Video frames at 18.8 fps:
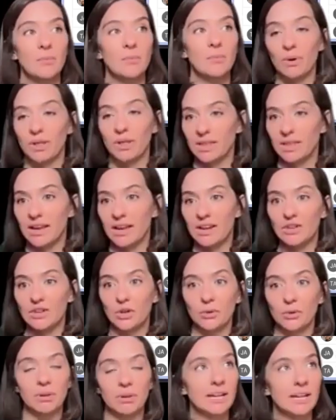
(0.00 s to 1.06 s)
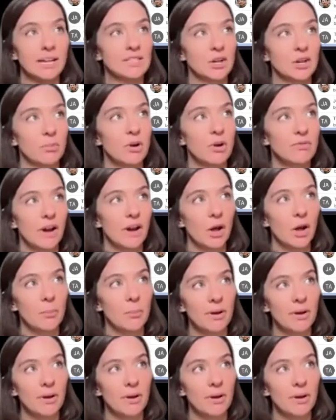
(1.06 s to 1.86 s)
within your planning center profile.